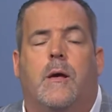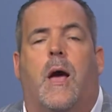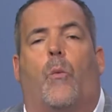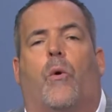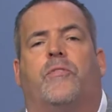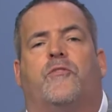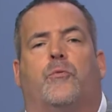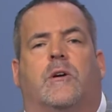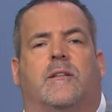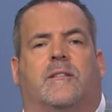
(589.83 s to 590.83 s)
And what this
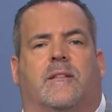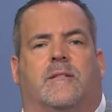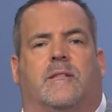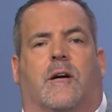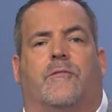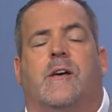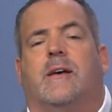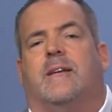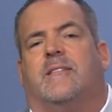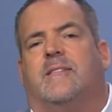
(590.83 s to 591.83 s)
will consist of
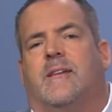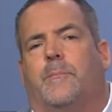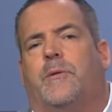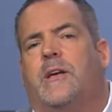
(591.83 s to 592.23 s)
is simply